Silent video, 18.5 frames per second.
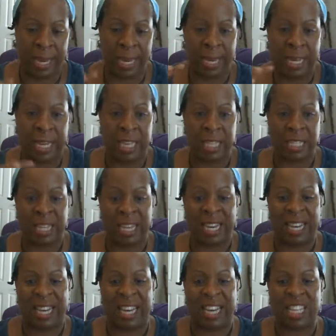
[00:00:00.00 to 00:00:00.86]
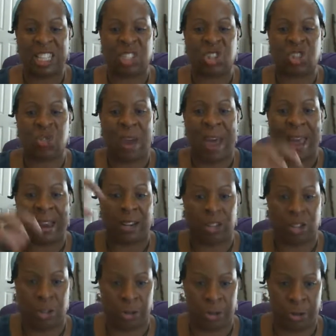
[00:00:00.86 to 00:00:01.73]
It is an
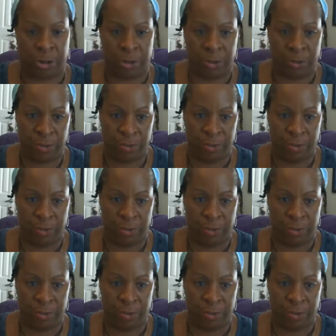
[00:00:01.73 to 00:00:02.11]
extractor.